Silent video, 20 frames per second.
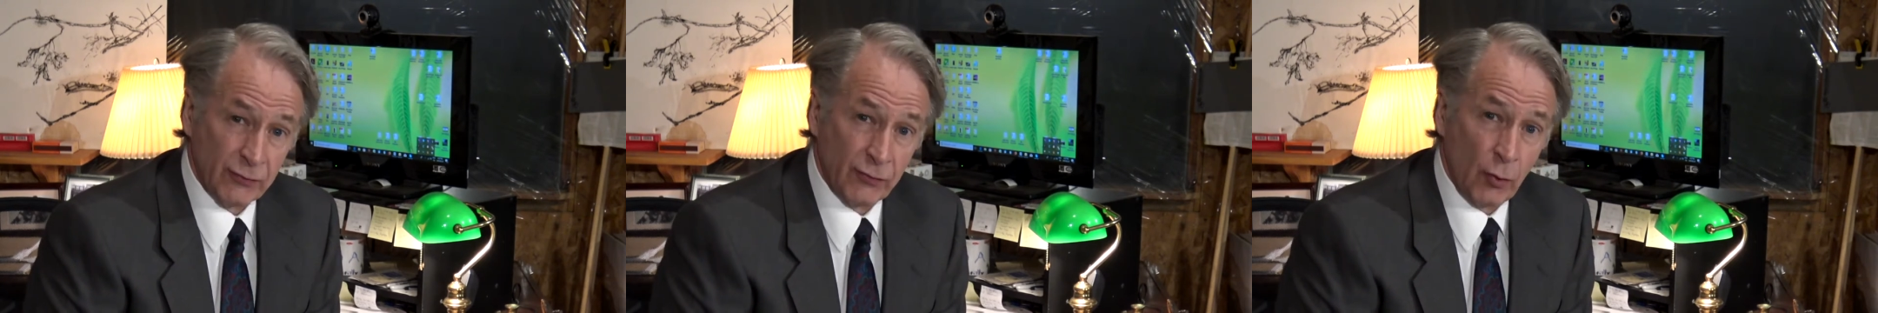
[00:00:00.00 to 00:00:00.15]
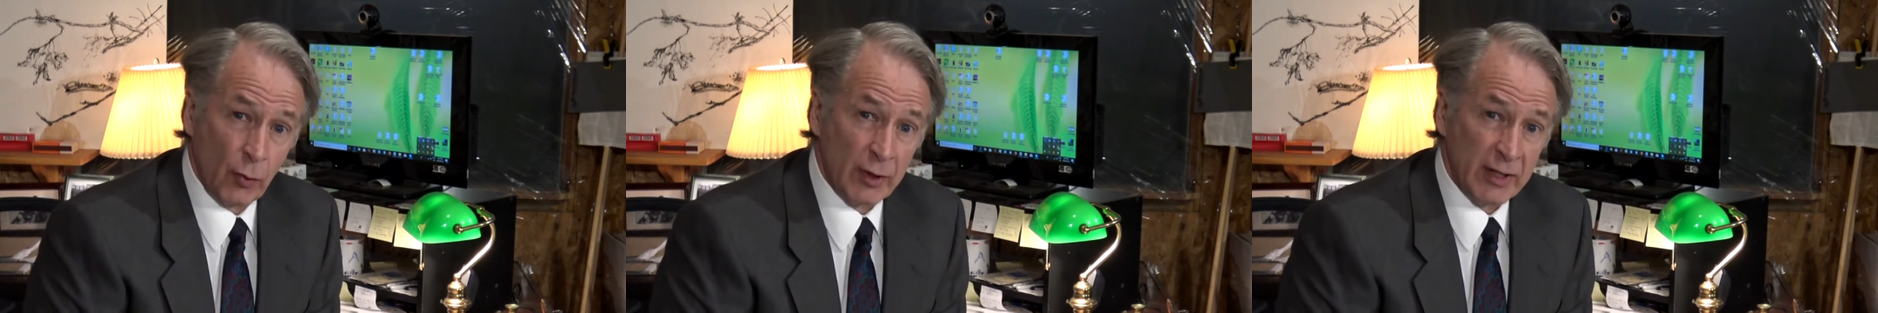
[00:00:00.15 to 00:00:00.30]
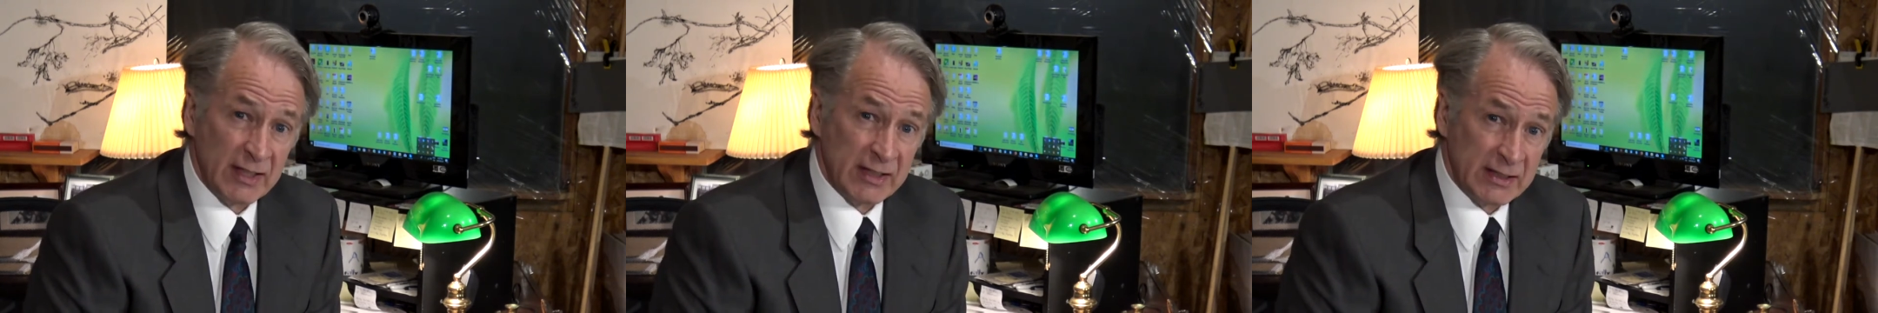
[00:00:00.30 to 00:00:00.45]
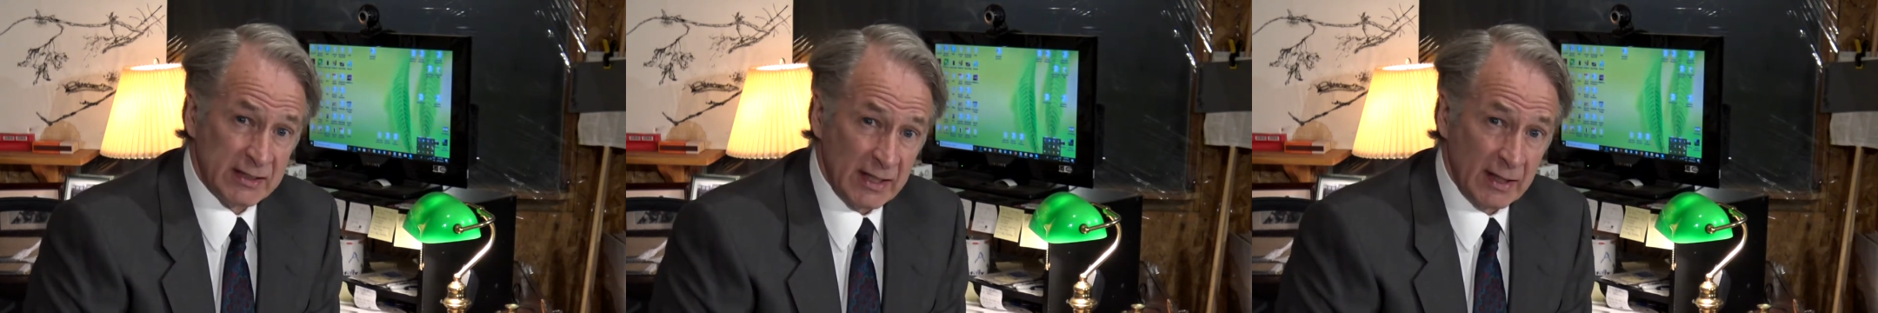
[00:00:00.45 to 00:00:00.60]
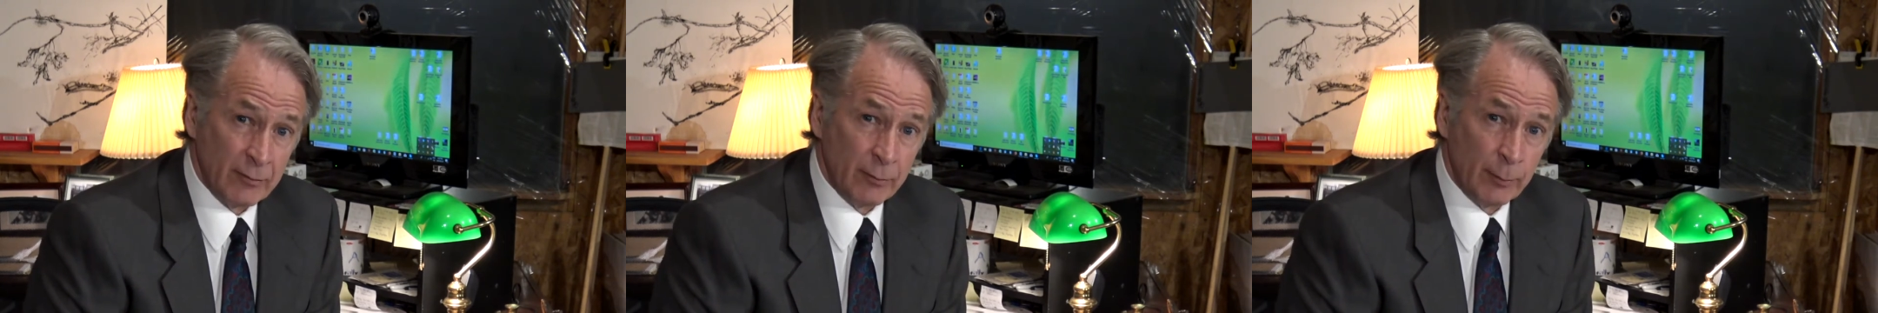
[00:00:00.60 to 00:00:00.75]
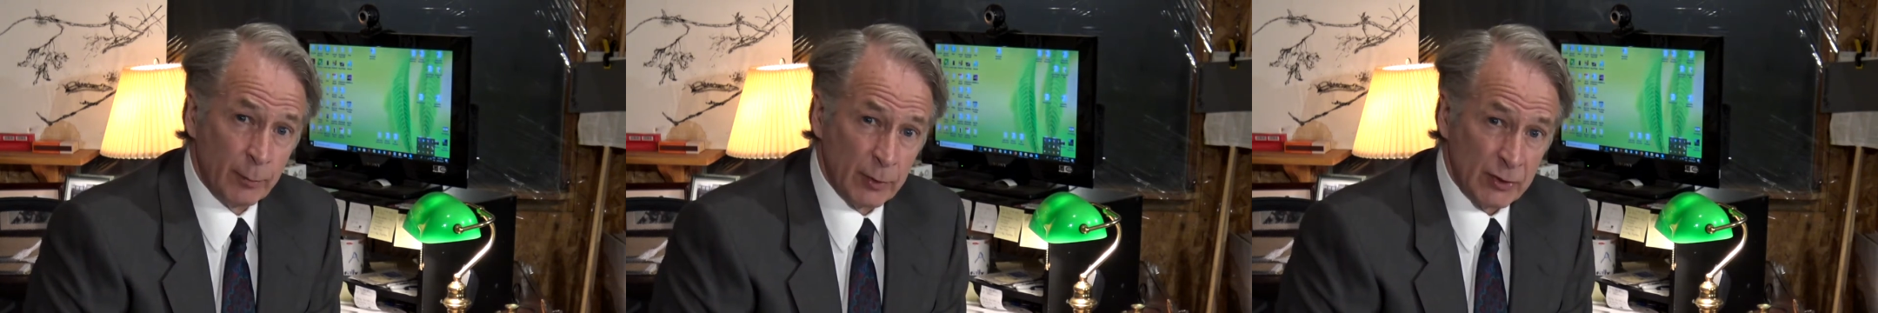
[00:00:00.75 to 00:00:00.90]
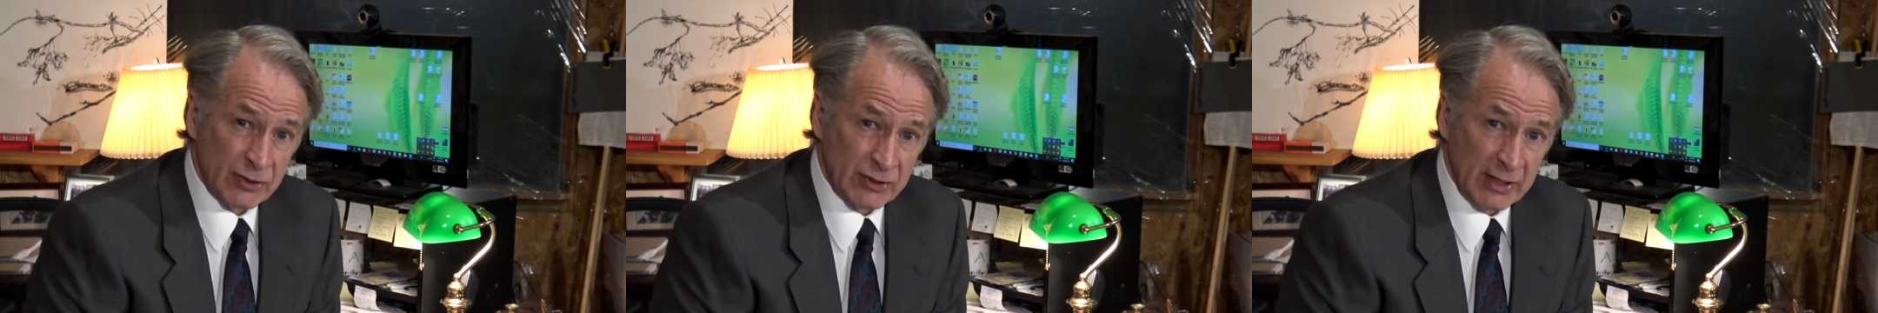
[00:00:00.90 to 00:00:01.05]

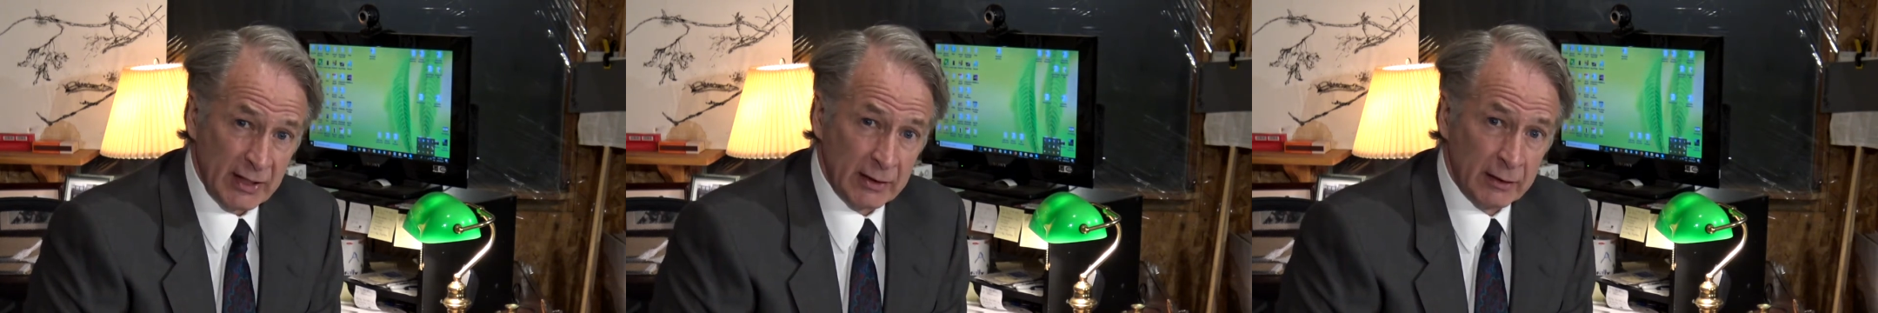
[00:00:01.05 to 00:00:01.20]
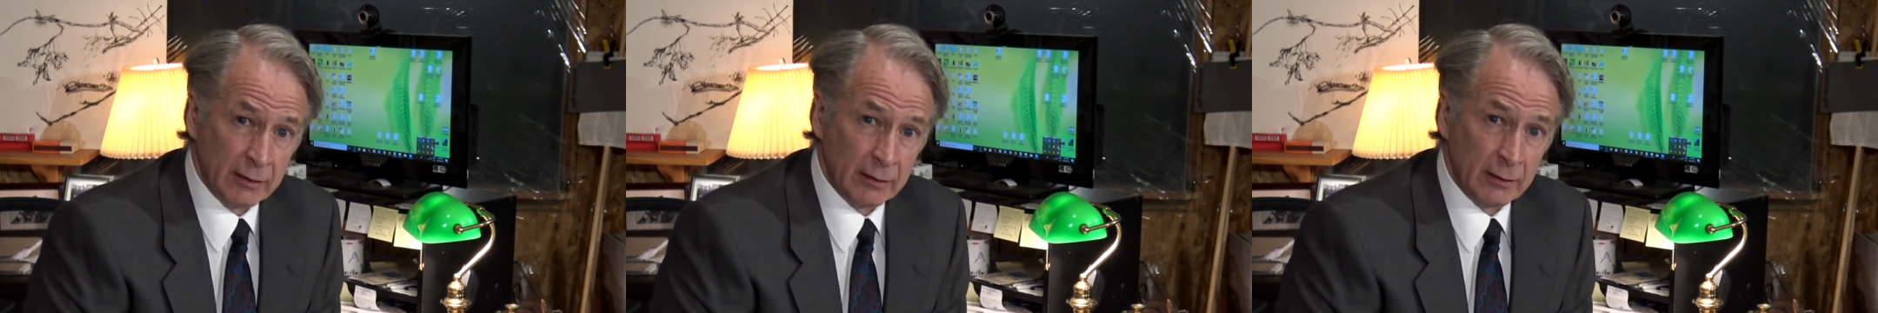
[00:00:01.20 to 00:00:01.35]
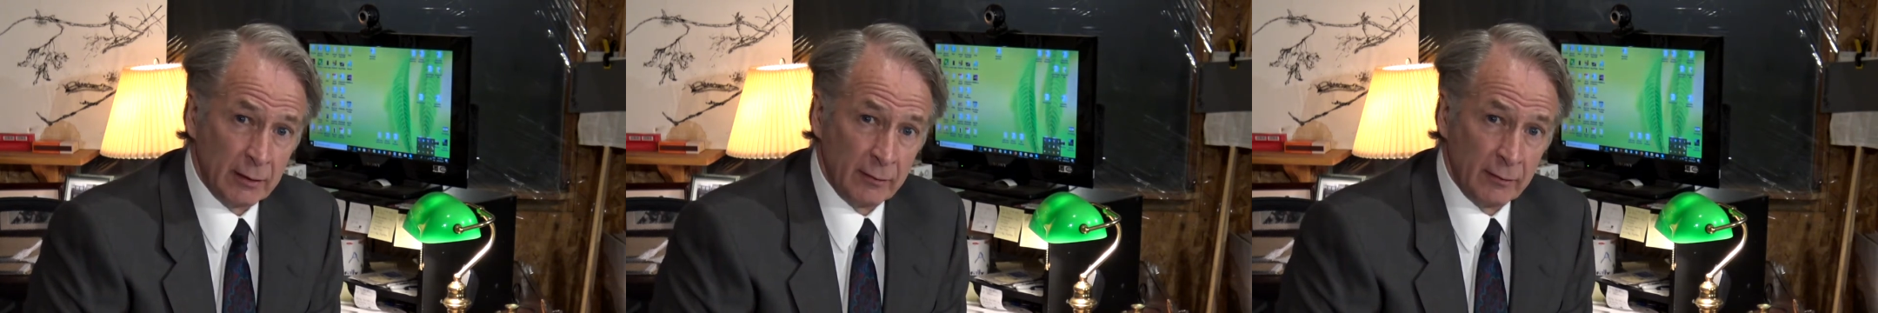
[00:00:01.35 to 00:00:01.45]
47%